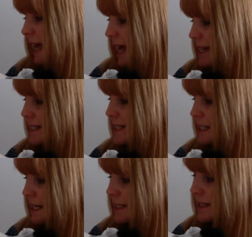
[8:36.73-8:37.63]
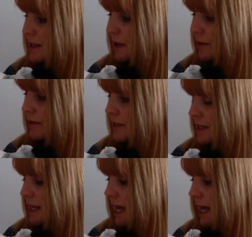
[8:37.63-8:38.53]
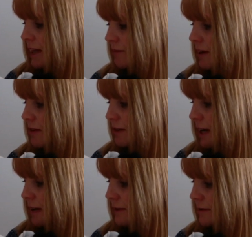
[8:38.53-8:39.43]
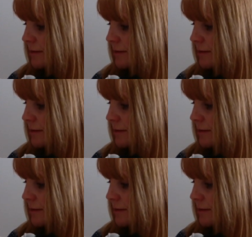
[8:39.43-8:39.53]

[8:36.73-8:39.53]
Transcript: handed Jesus over to the angry crowd.